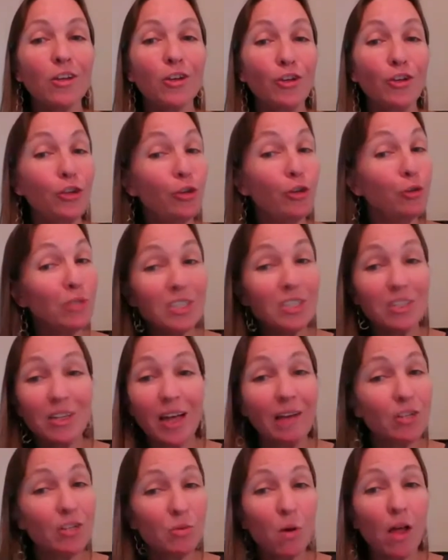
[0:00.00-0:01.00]
you still
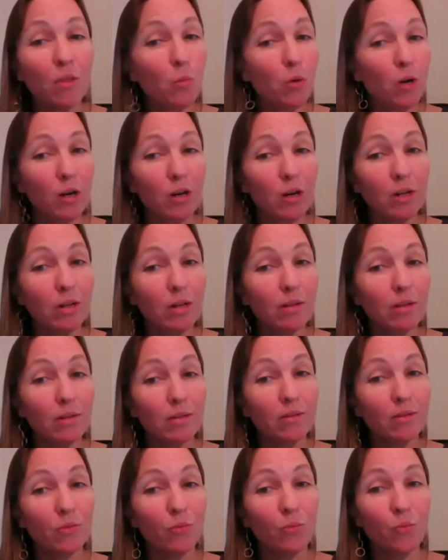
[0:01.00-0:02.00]
have to do all the work,
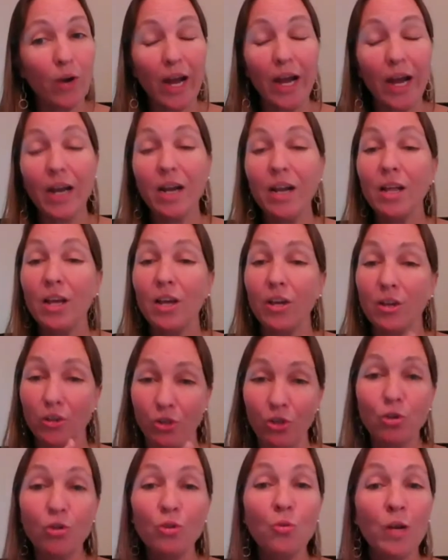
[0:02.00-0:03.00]
right?
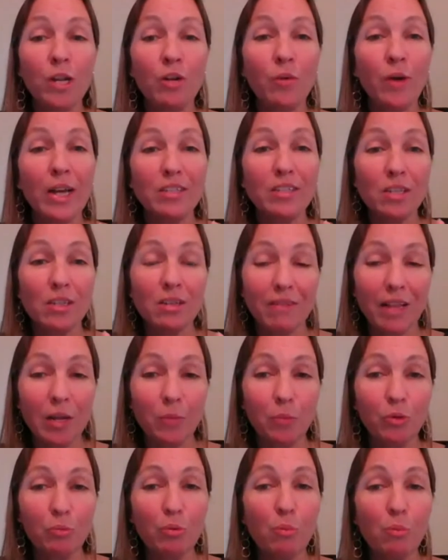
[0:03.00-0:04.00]
You're the one who has to
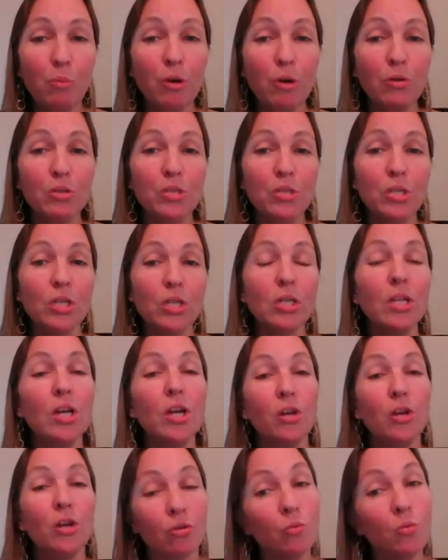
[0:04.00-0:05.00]
develop your proposal.
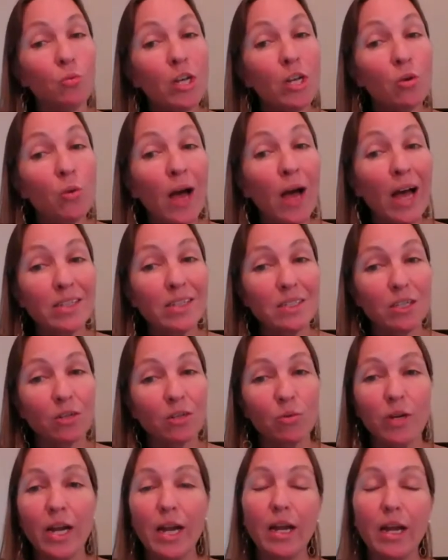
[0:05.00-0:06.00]
You're the one who has to
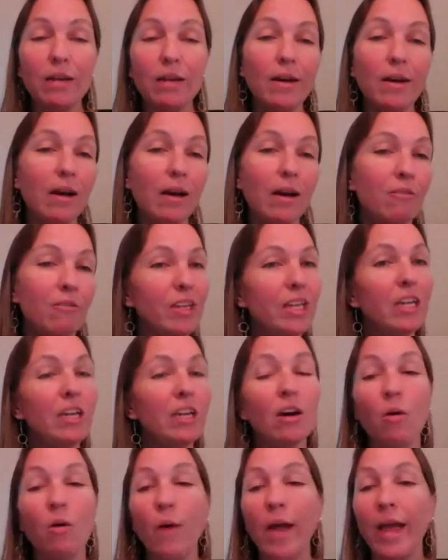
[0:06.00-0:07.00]
create a
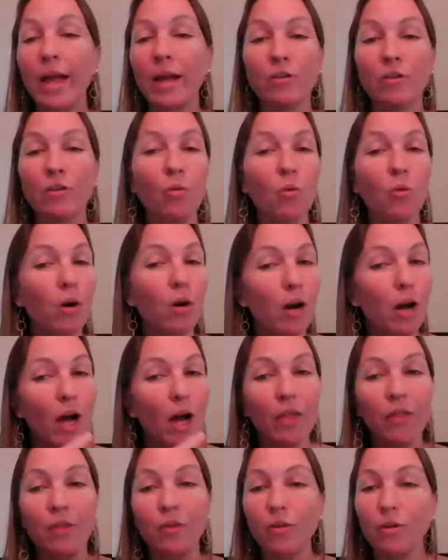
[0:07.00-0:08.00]
video and/or
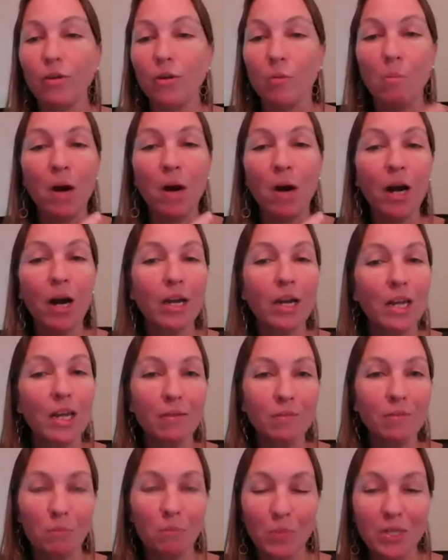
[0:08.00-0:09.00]
other
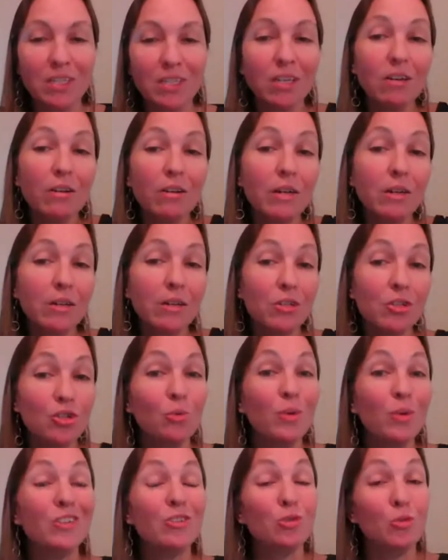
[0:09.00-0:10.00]
marketing materials
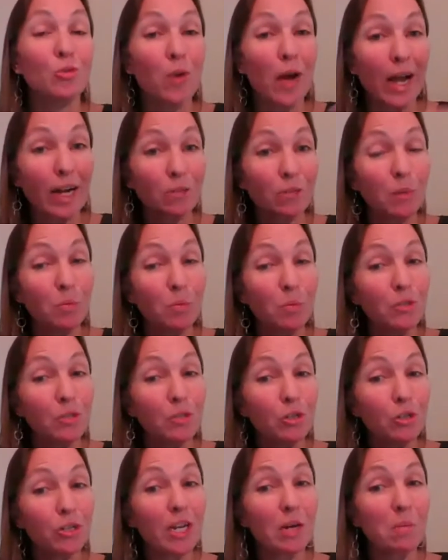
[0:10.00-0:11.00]
to attract people
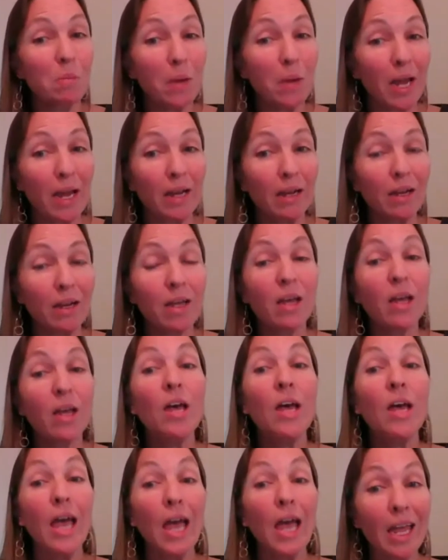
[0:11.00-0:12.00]
to your campaign.
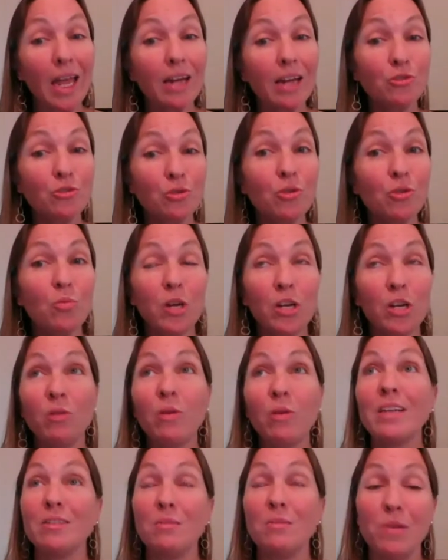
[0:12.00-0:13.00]
And you're the one
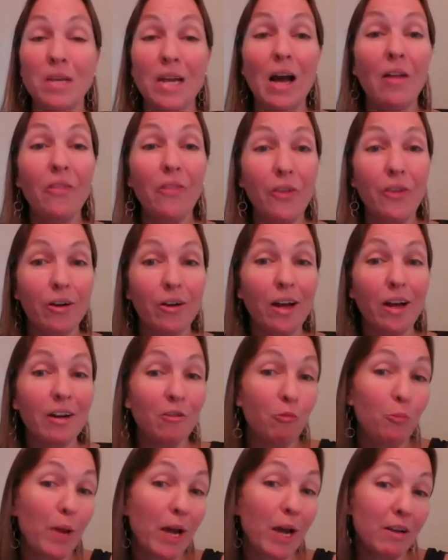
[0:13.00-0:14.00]
who has to be out there kind
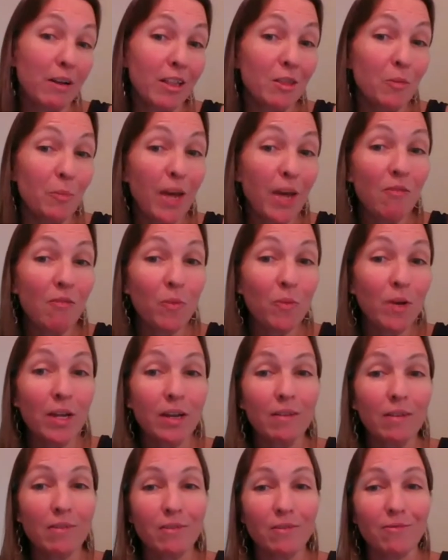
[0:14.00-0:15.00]
of pounding the
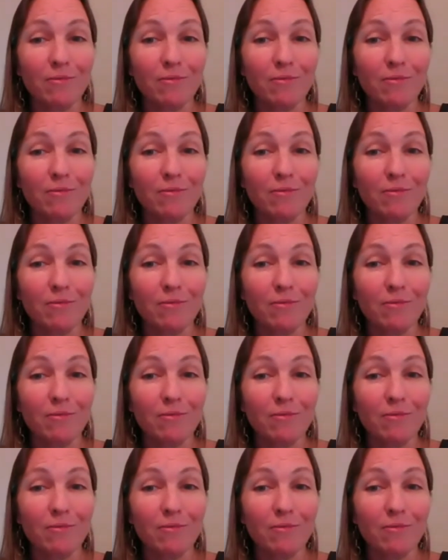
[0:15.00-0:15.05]
pavement,